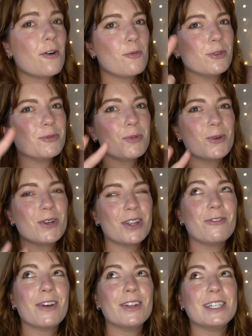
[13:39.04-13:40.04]
almost bought
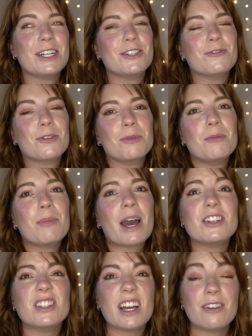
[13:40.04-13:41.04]
another foundation from them, but
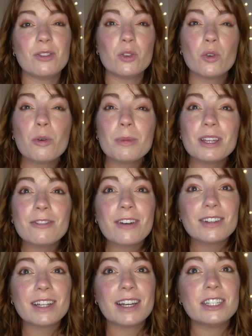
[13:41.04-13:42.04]
I just have so many
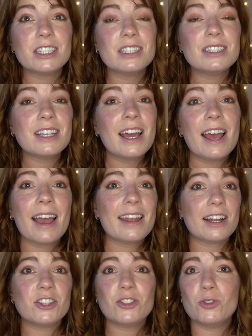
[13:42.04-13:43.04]
foundations and
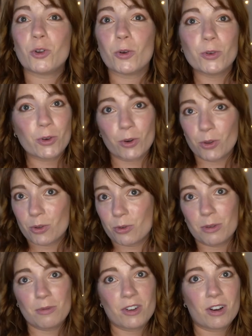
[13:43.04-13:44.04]
I just don't go through
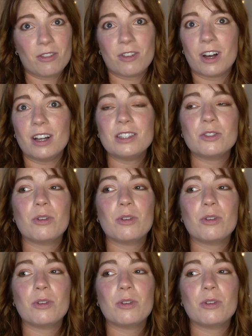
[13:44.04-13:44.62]
them very fast.